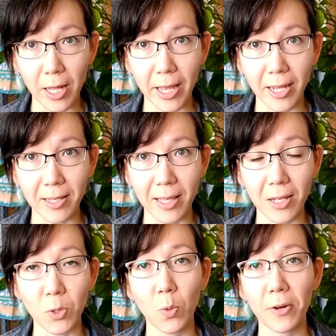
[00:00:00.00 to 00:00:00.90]
and
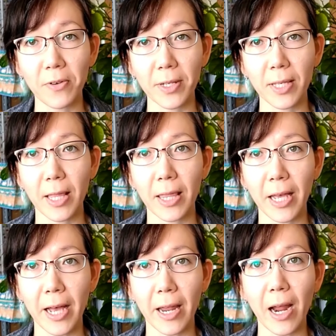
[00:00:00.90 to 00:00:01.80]
that's one reason
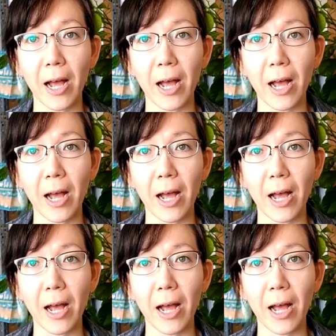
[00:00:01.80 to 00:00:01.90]
that